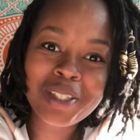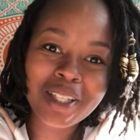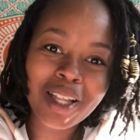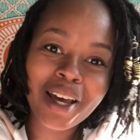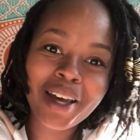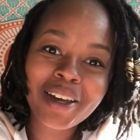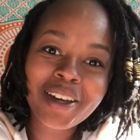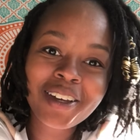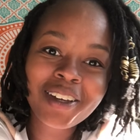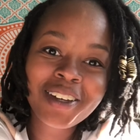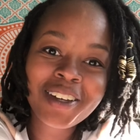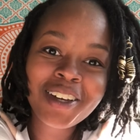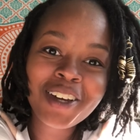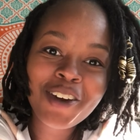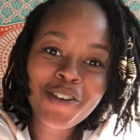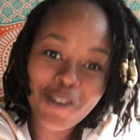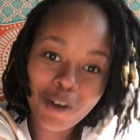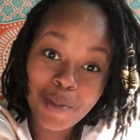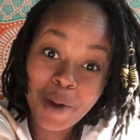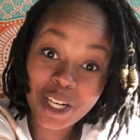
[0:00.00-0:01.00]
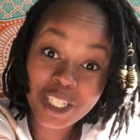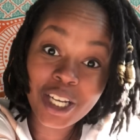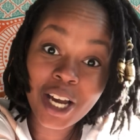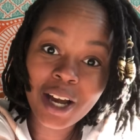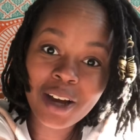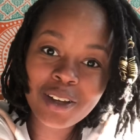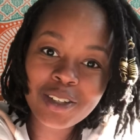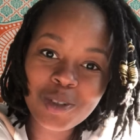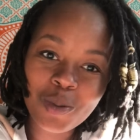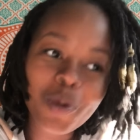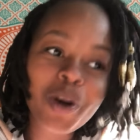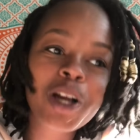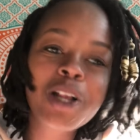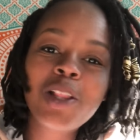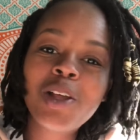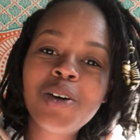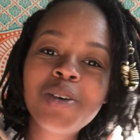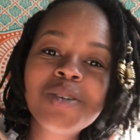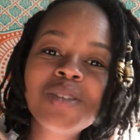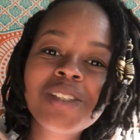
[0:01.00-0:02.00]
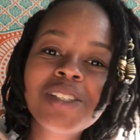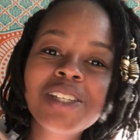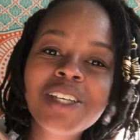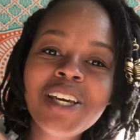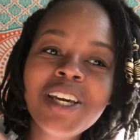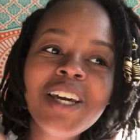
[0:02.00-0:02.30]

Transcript: like for my child to wear clothes?